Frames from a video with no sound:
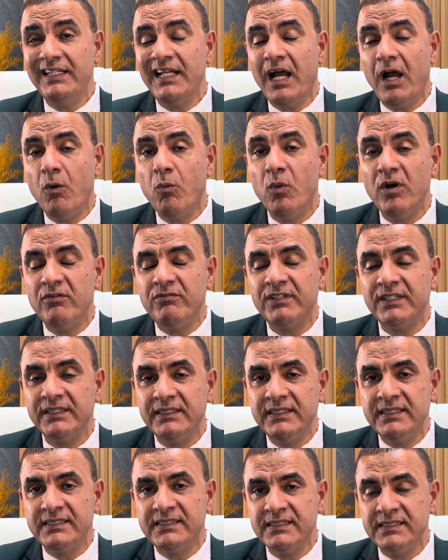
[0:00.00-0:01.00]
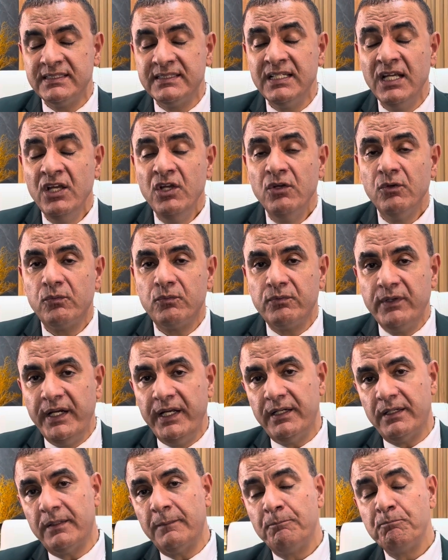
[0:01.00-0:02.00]
However, this is
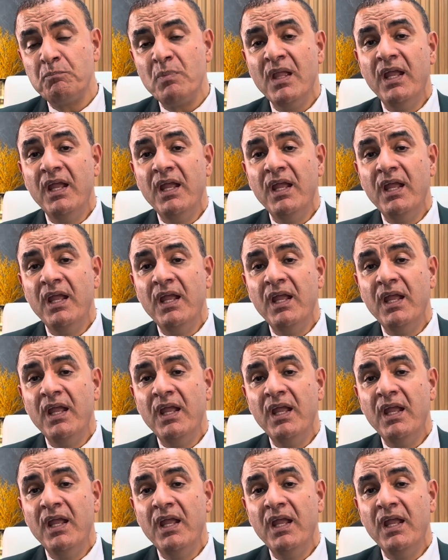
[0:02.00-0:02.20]
rare.